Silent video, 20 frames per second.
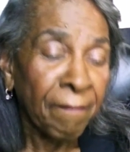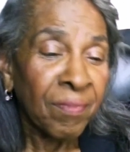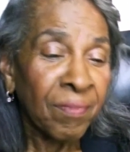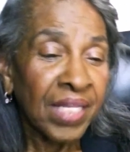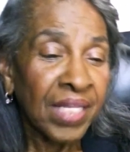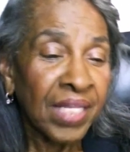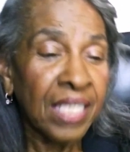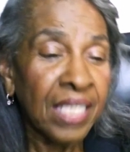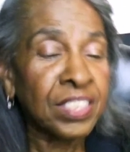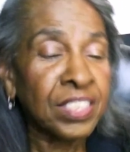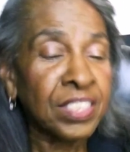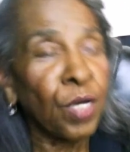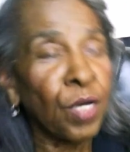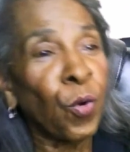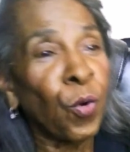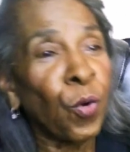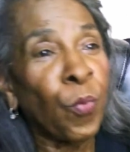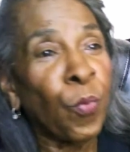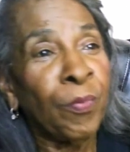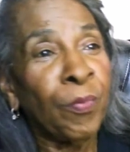So
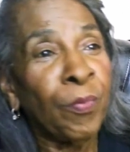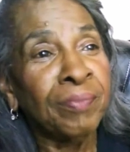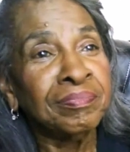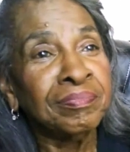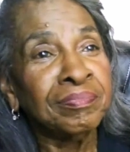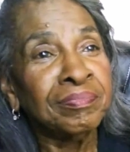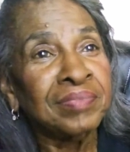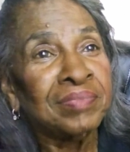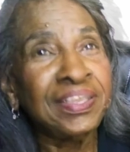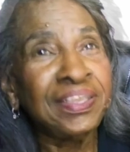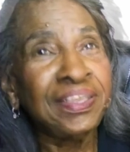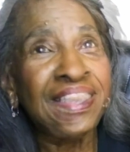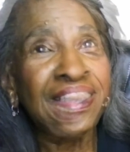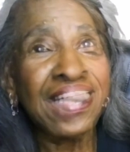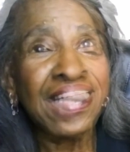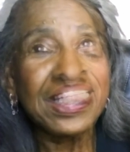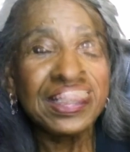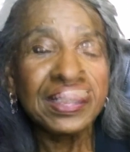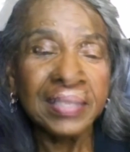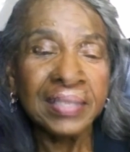these
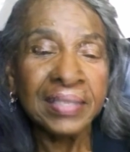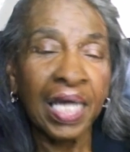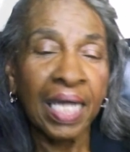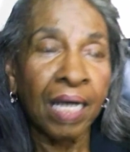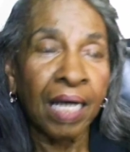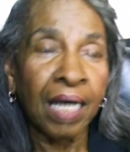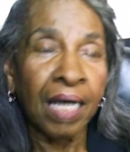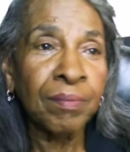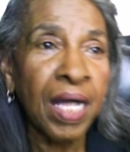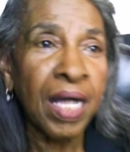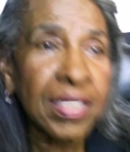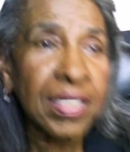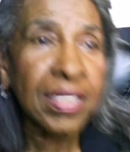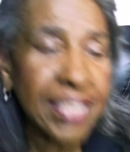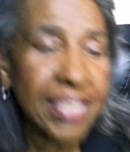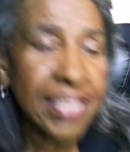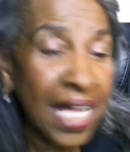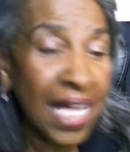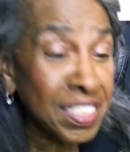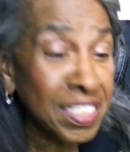signs
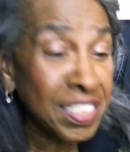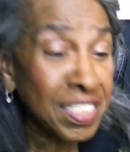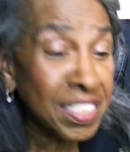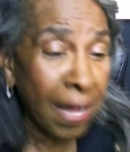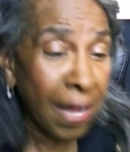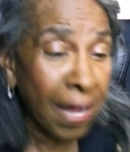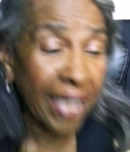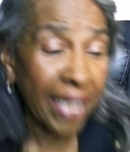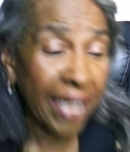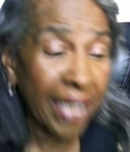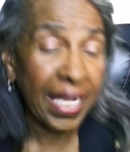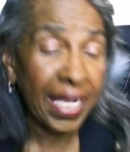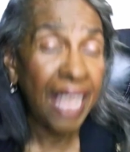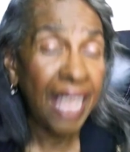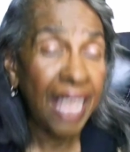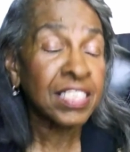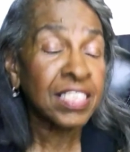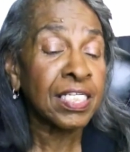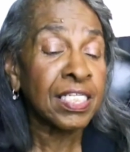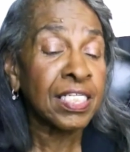of mine as
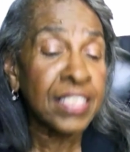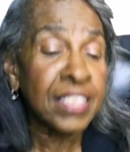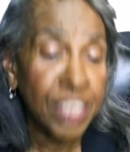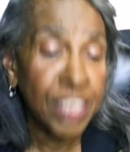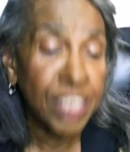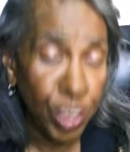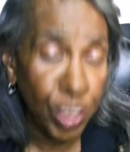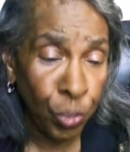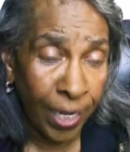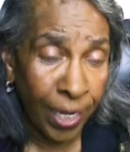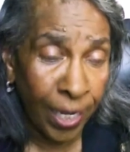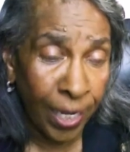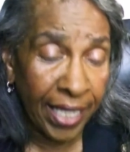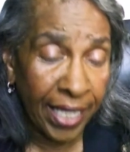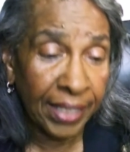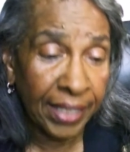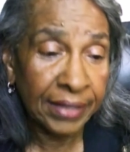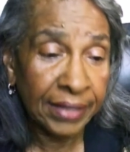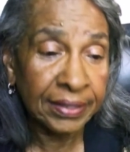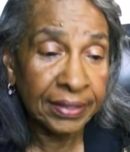continuing
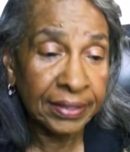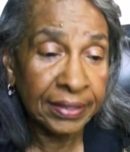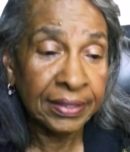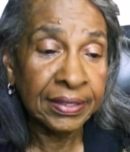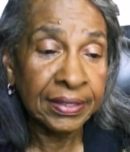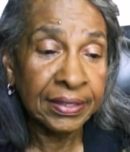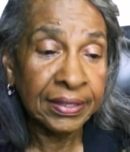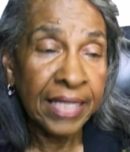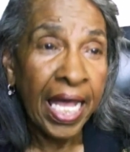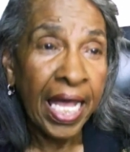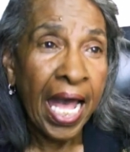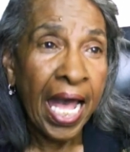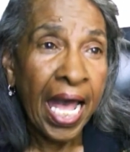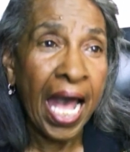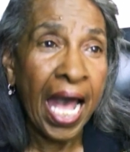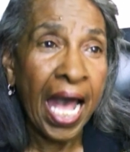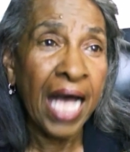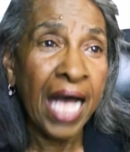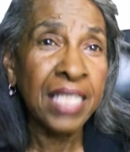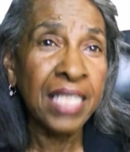as
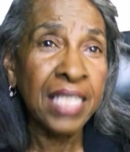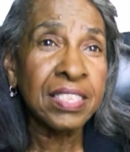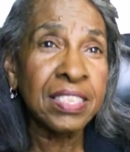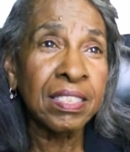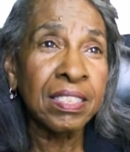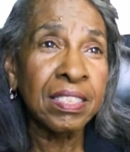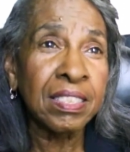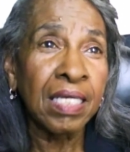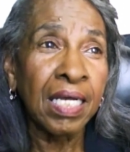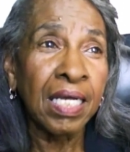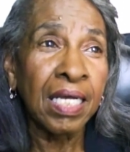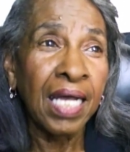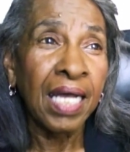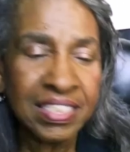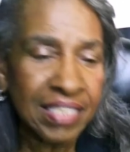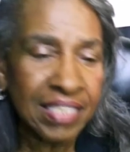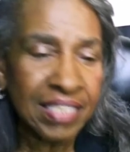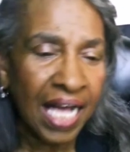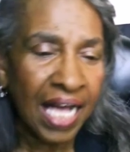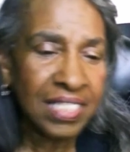
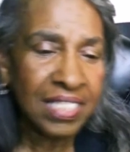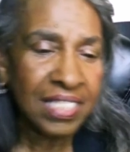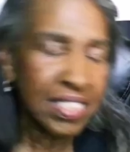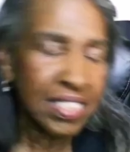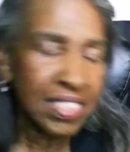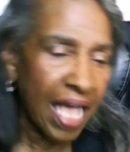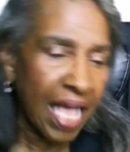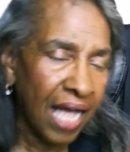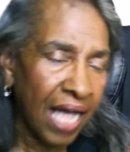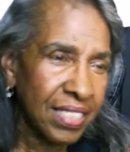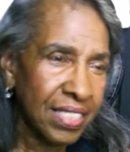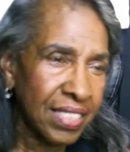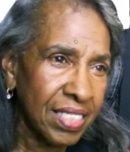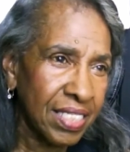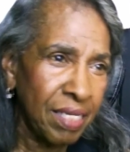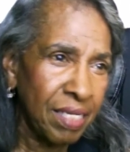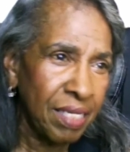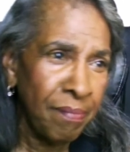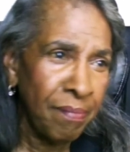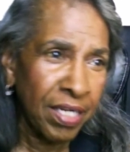I see
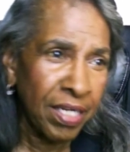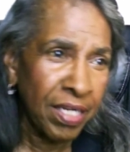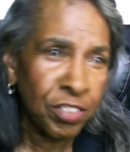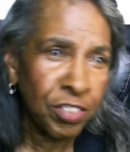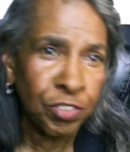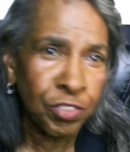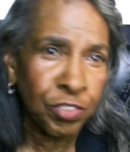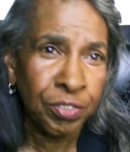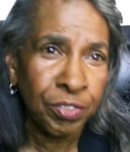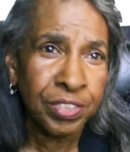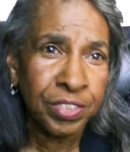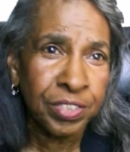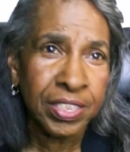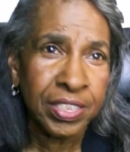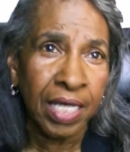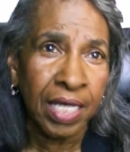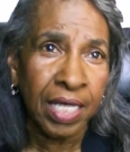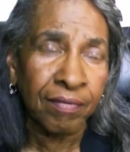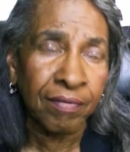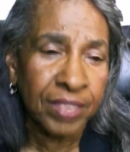ministers of
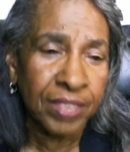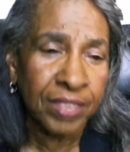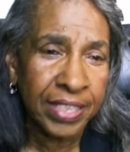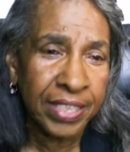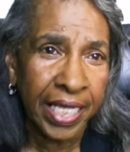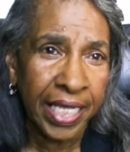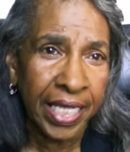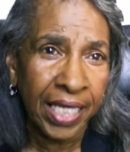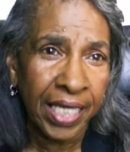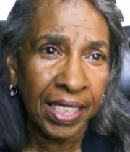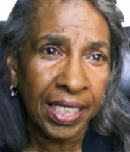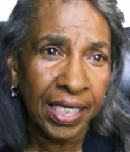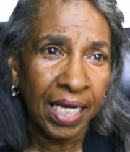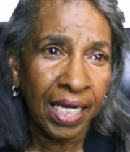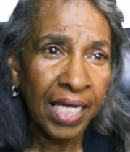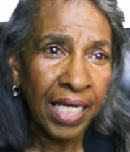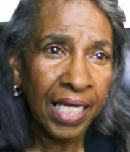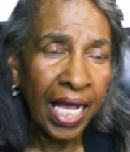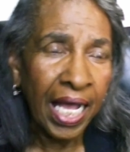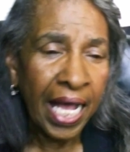today
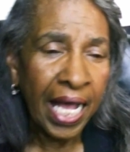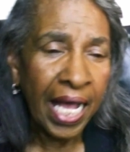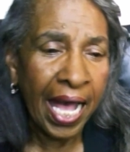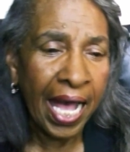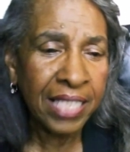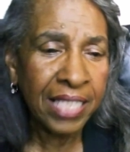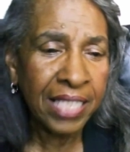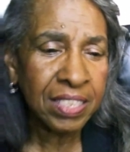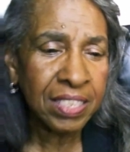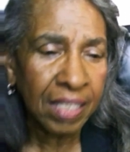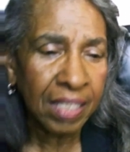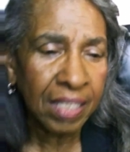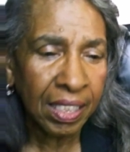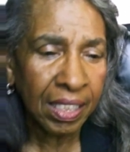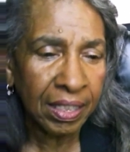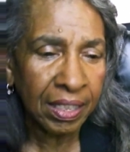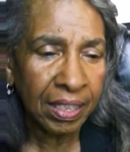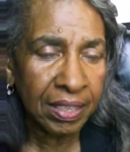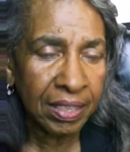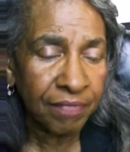as
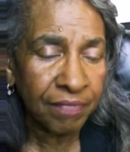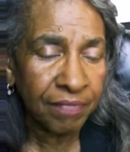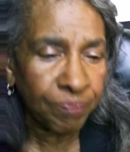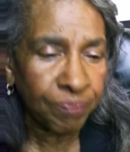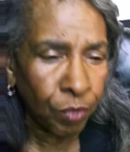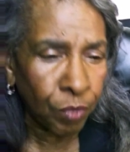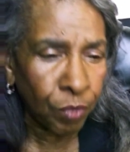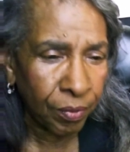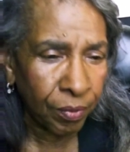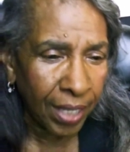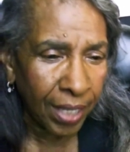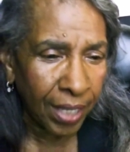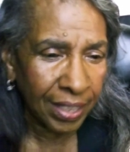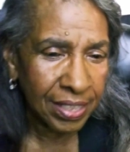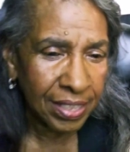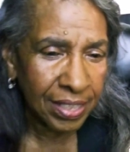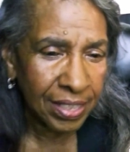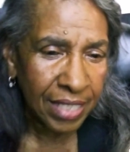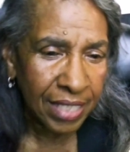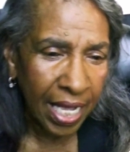the forerunners,
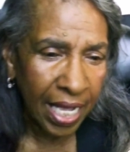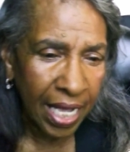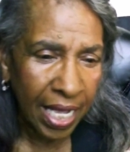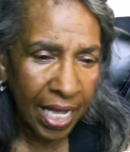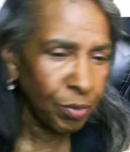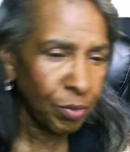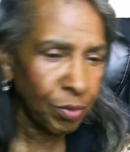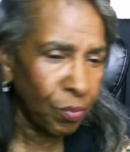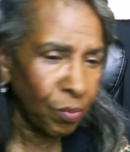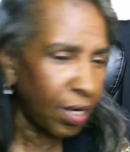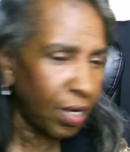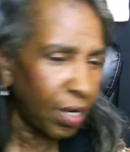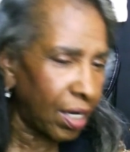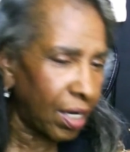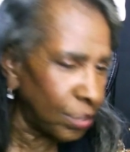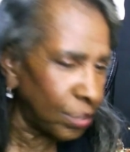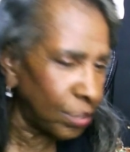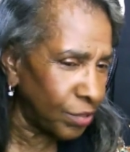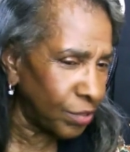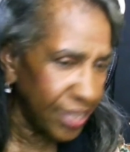as we were 100
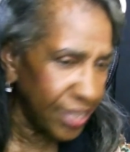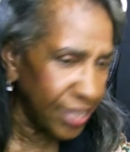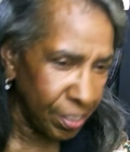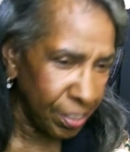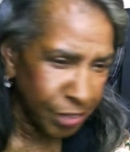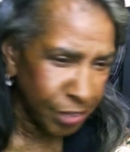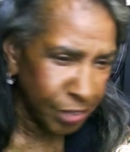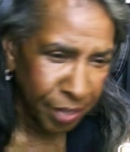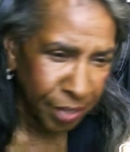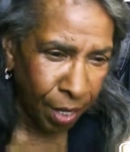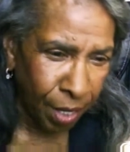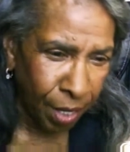years ago,